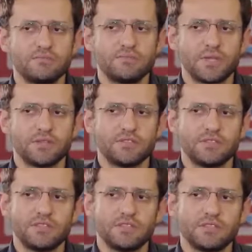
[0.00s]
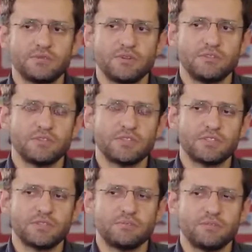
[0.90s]
because he's one of
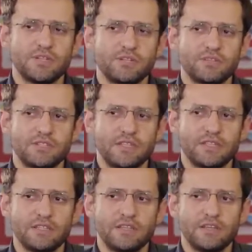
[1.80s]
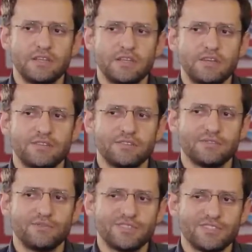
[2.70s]
those players that is
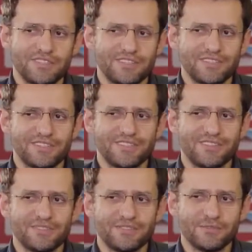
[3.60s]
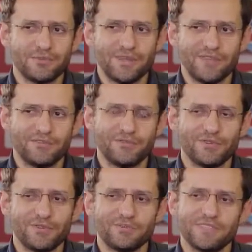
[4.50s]
always there. You know, he's waiting
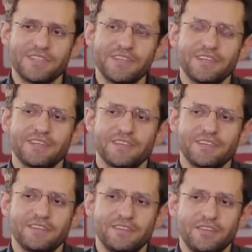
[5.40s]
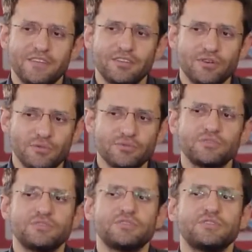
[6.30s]
for a mistake. He
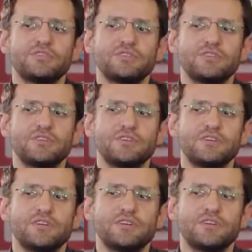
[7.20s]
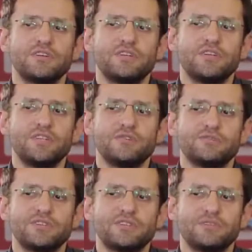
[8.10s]
knows that
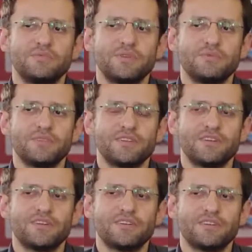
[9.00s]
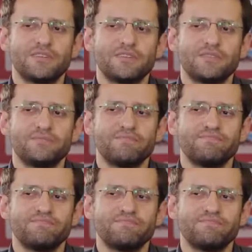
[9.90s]
the people are